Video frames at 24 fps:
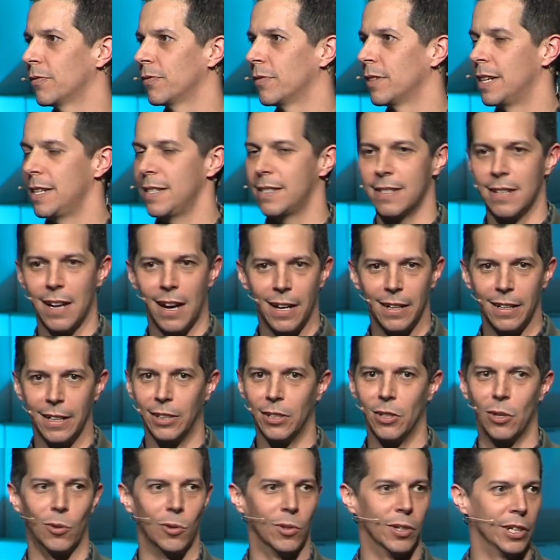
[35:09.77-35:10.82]
He's not
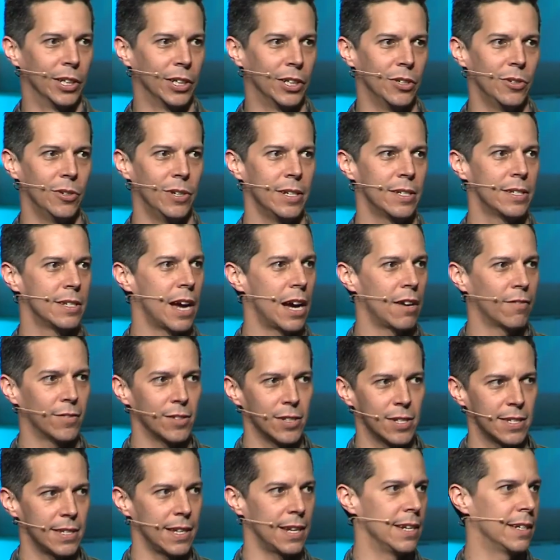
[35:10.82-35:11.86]
ignoring you. He's not
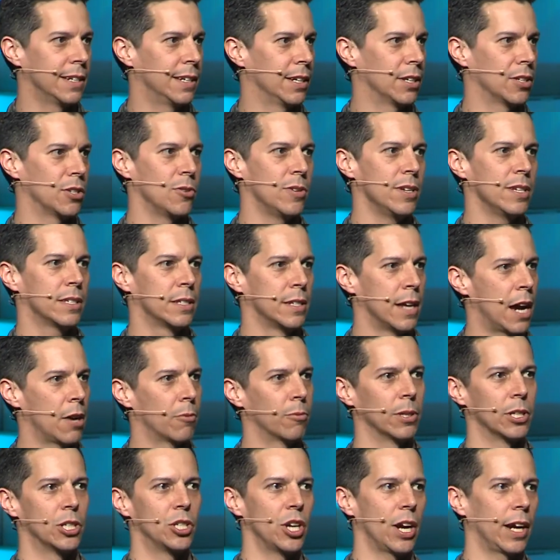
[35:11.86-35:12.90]
forsaking you. He's not
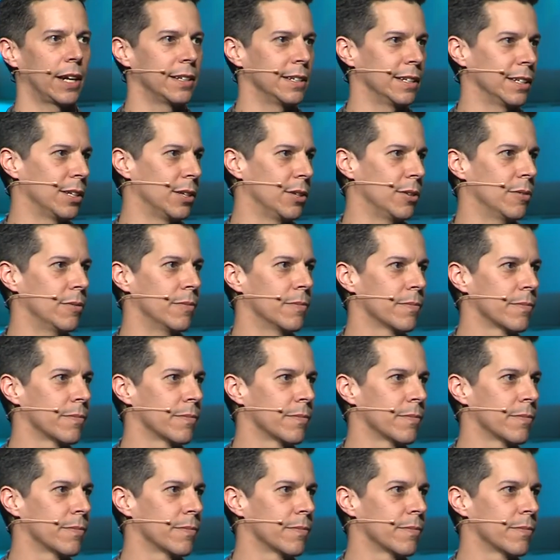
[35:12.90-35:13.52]
rejecting you.